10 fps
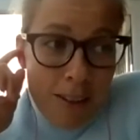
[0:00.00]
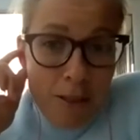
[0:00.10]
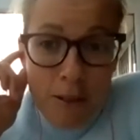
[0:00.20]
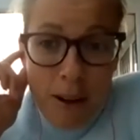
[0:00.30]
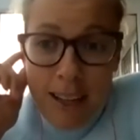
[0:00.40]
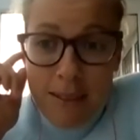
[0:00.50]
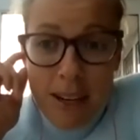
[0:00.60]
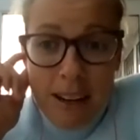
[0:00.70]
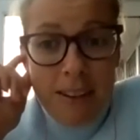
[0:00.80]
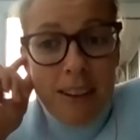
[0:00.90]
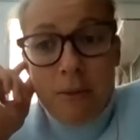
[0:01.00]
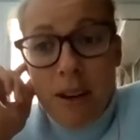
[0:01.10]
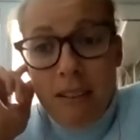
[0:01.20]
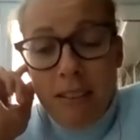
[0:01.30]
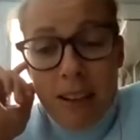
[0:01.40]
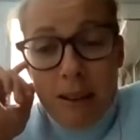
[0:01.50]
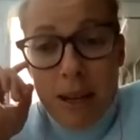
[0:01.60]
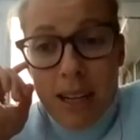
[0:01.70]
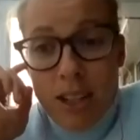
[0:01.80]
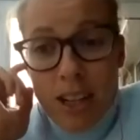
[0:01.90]
Otherwise, we're never going to
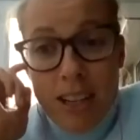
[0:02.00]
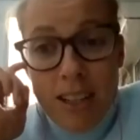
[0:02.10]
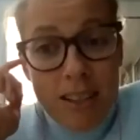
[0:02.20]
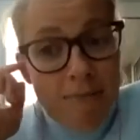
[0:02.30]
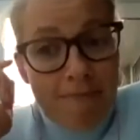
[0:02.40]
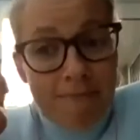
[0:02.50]
make a change.